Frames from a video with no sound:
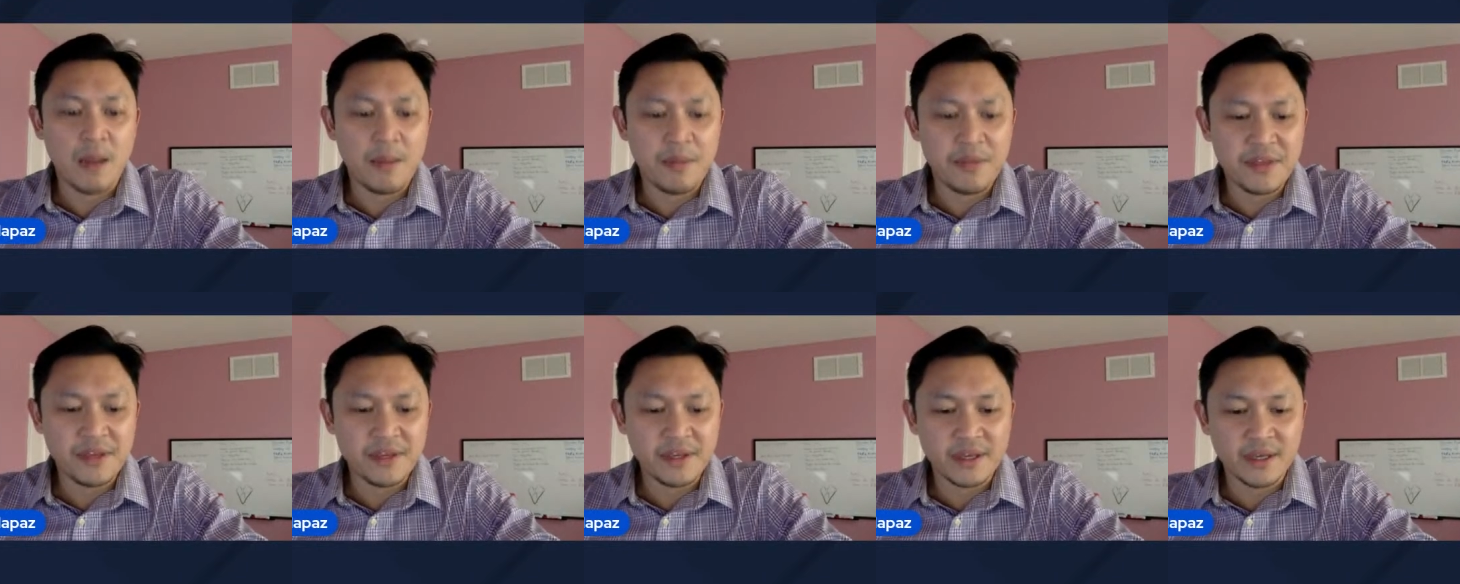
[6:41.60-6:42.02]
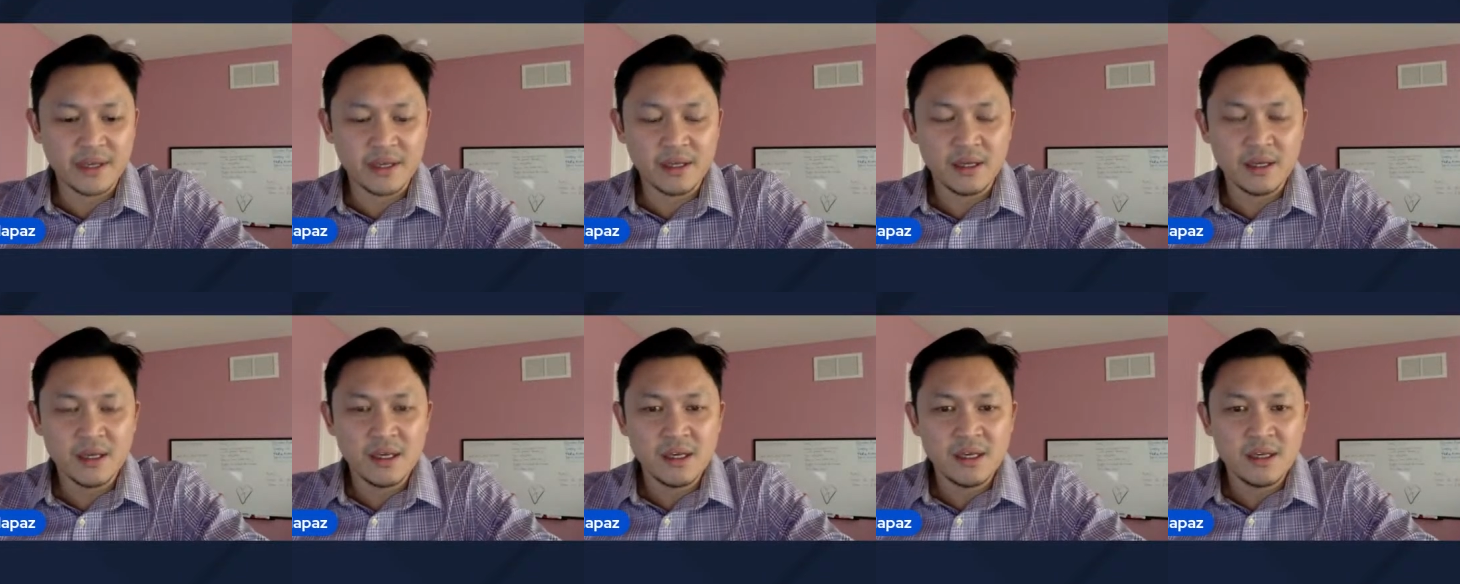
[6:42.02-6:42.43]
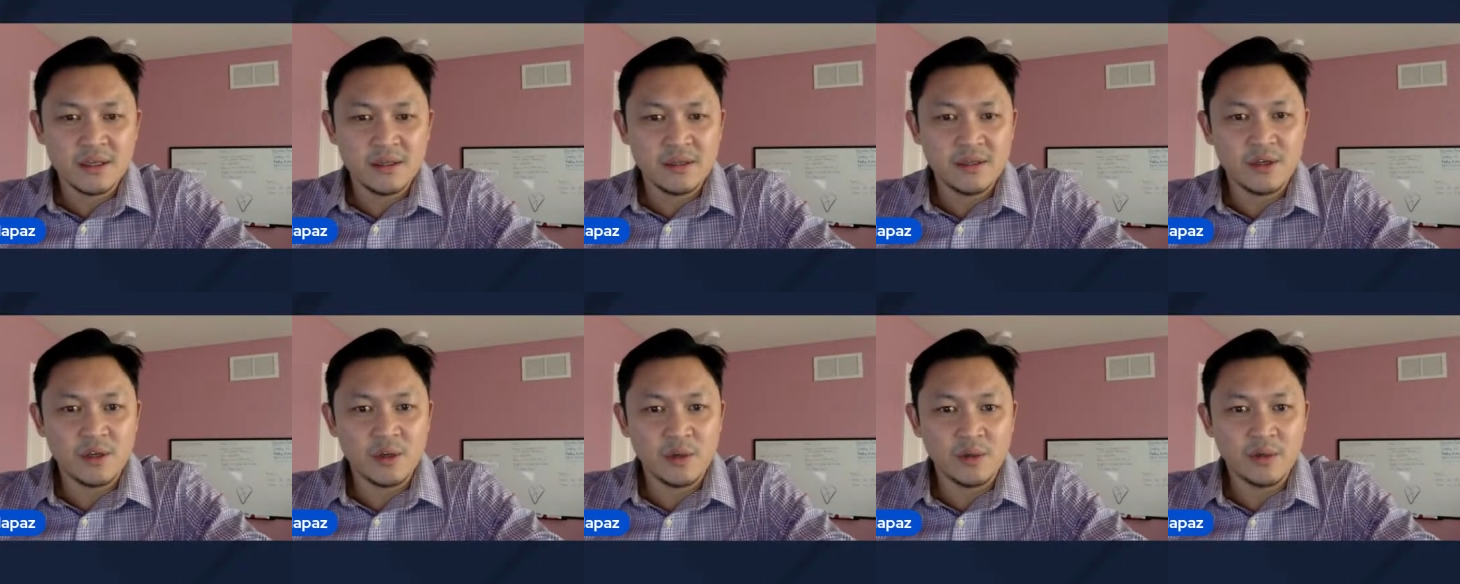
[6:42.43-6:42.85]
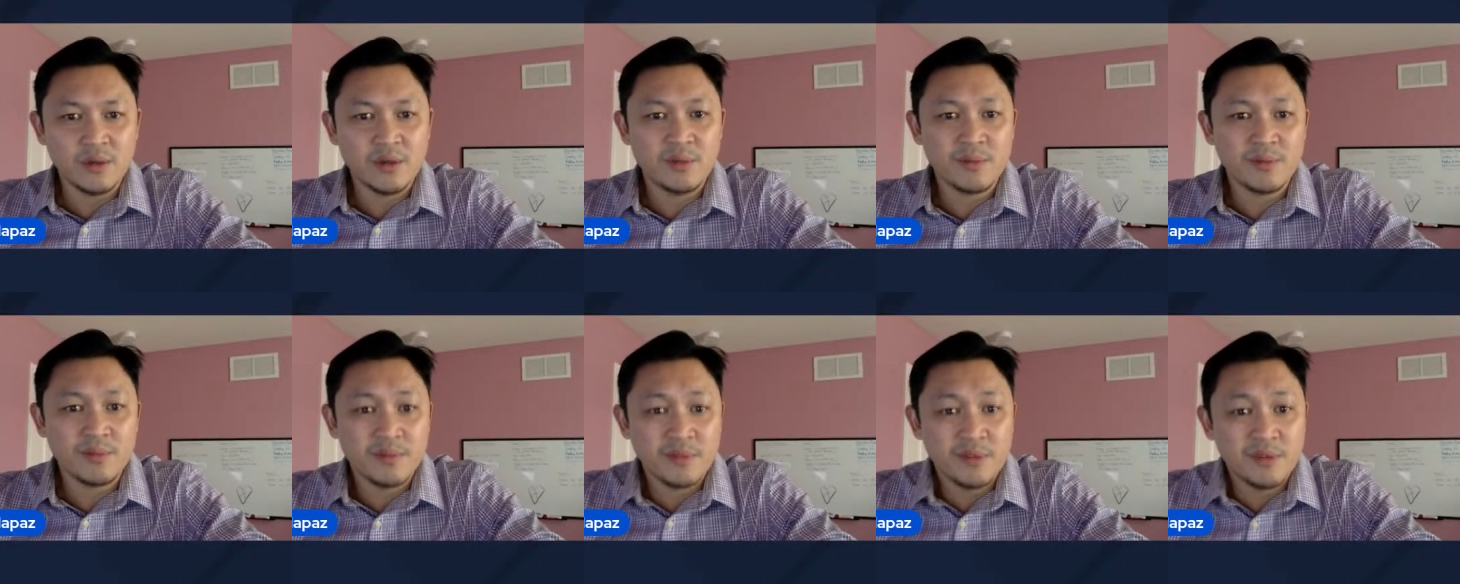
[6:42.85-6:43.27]
I'm thinking, you
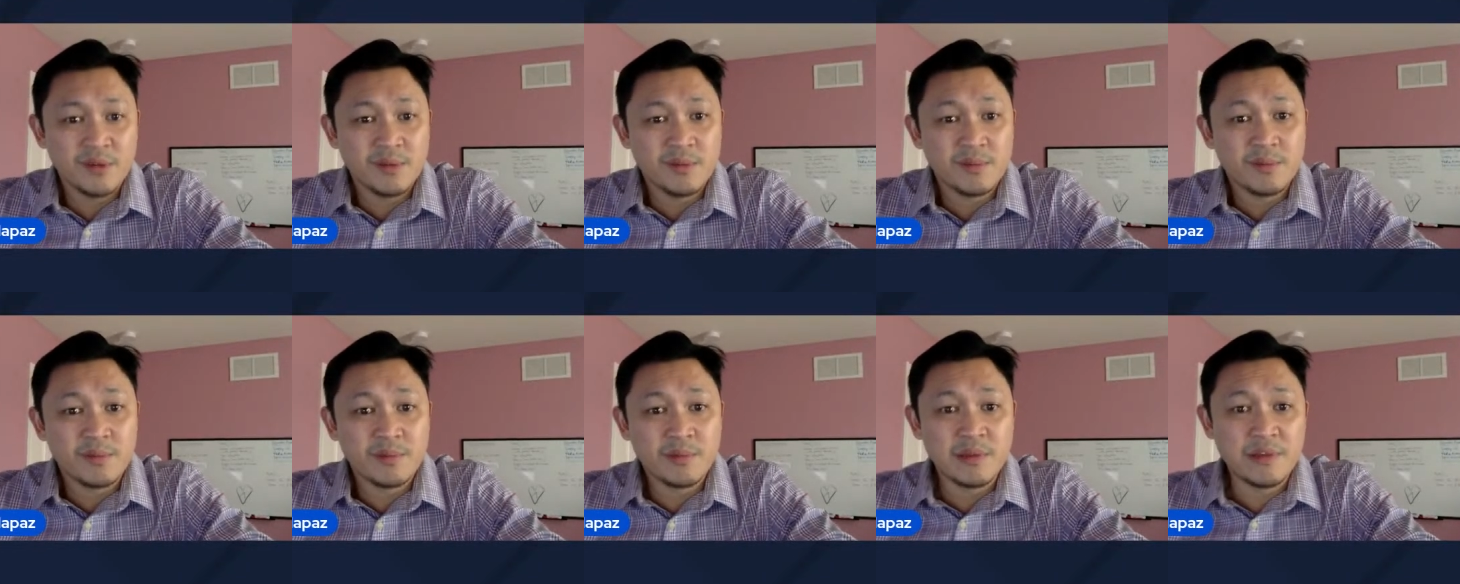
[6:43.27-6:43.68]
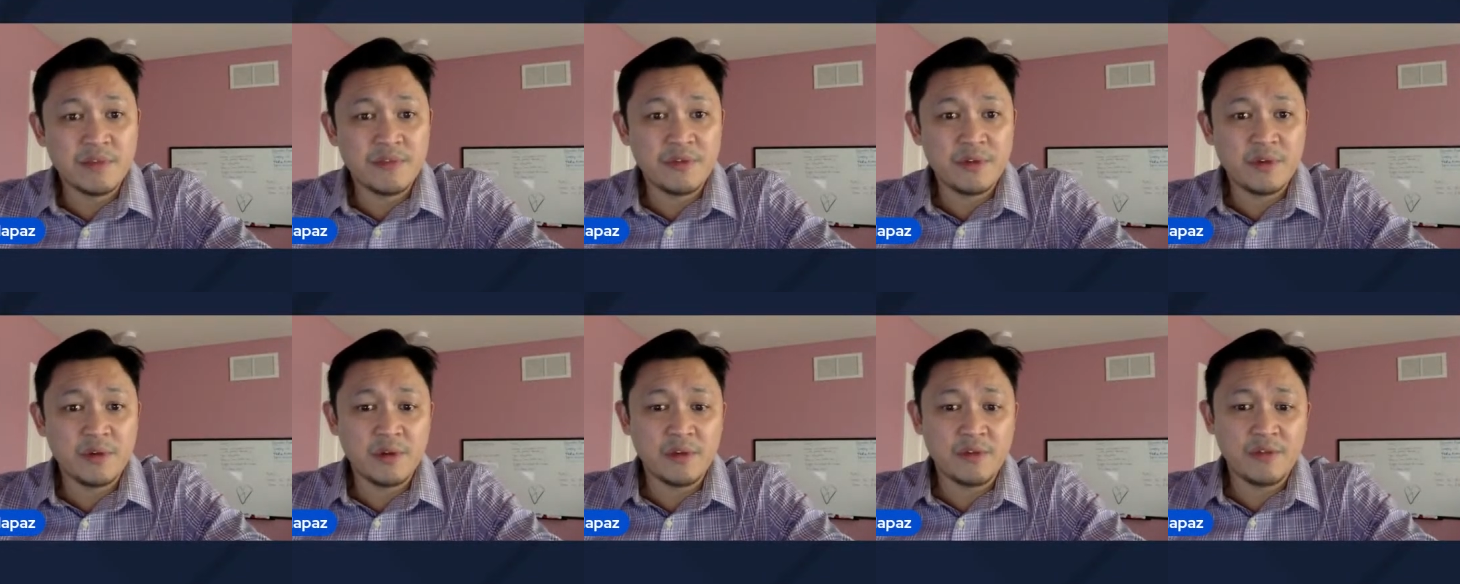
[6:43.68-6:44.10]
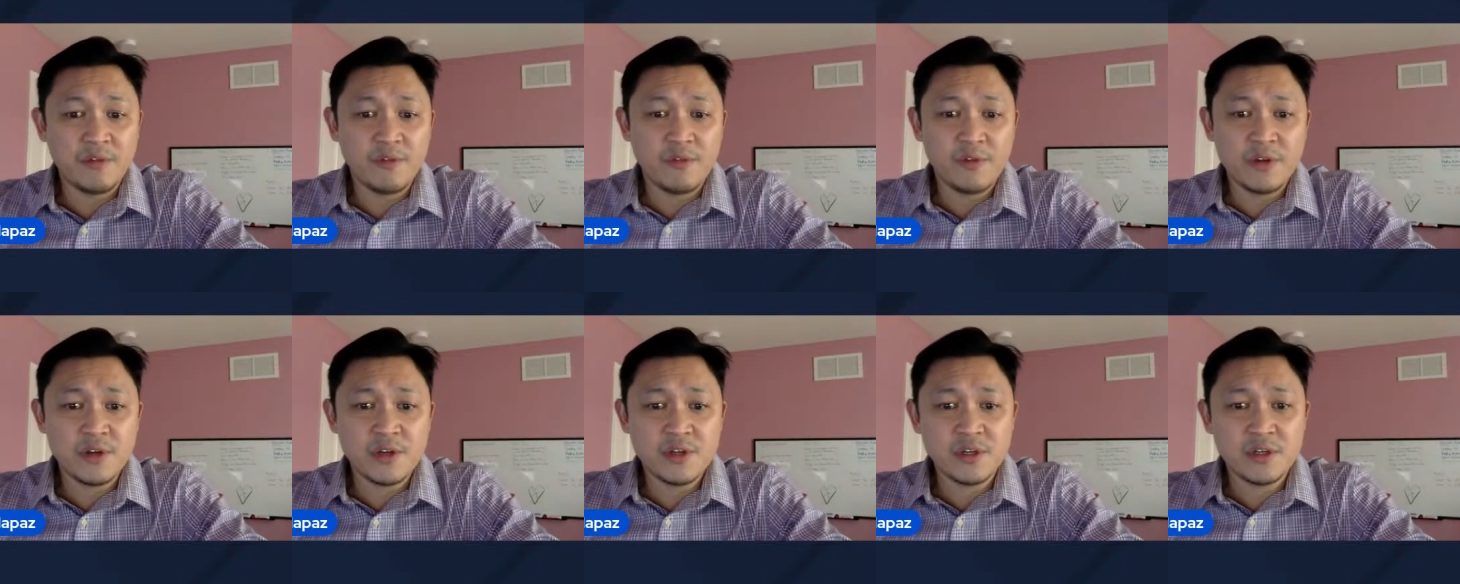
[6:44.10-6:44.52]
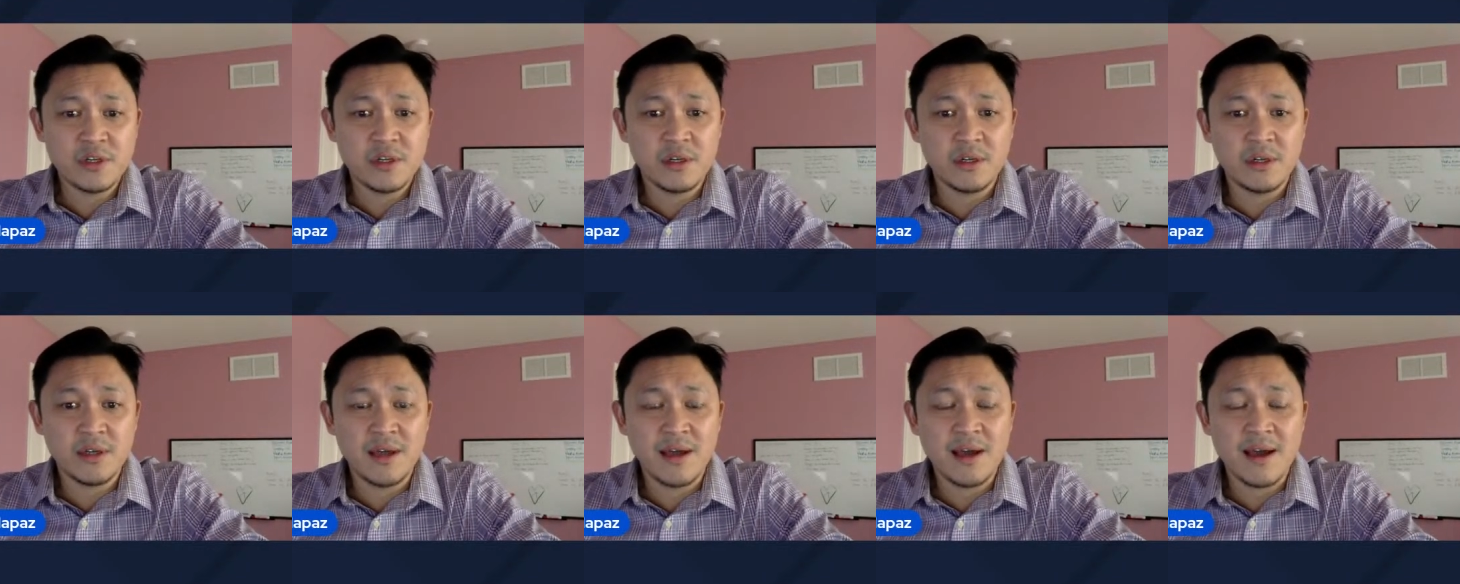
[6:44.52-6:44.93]
can if you finish it
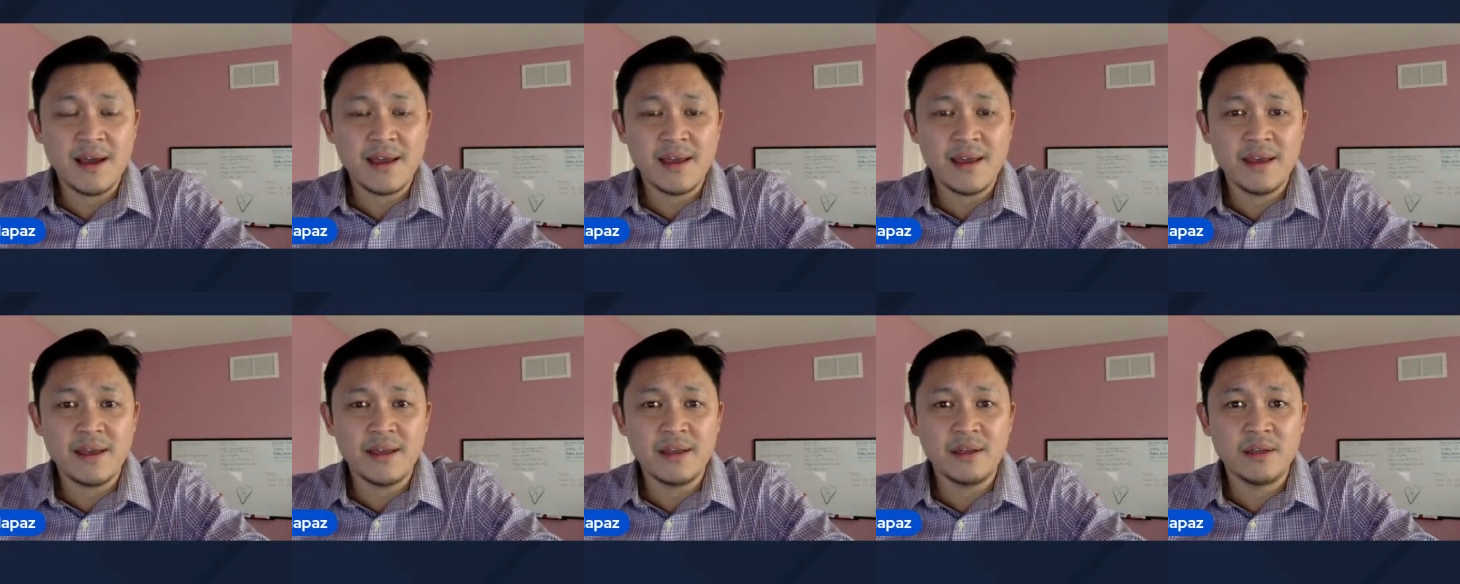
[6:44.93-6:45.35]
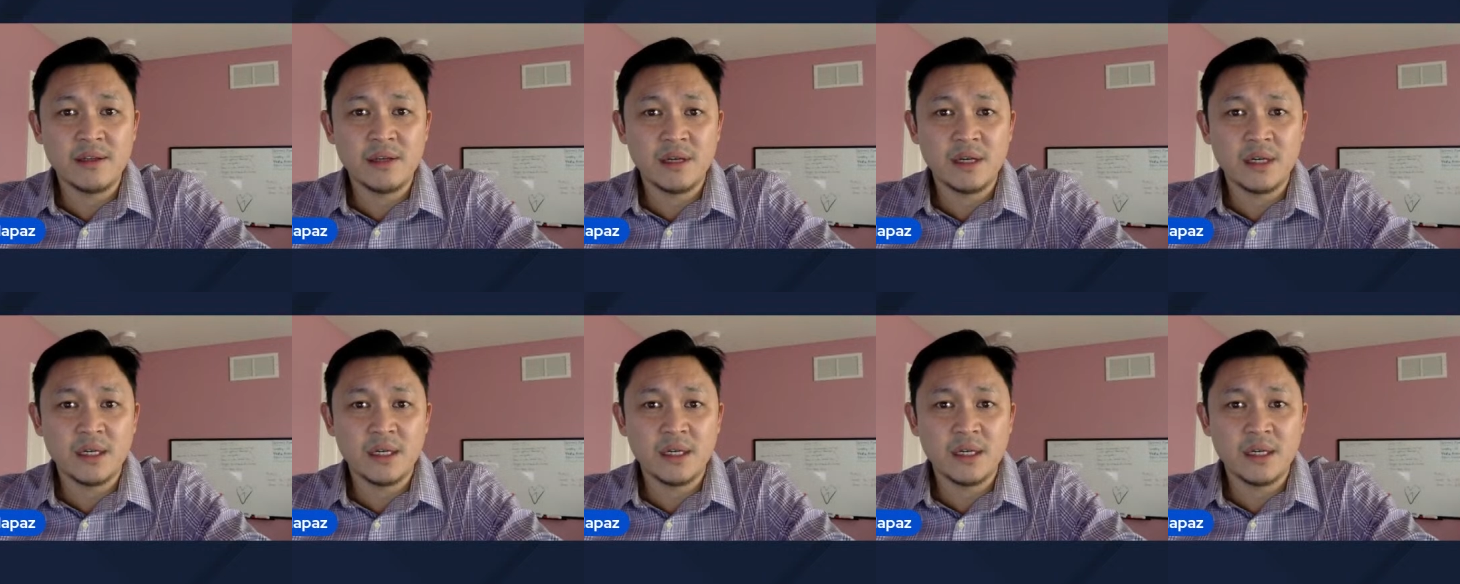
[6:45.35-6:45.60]
on the high end,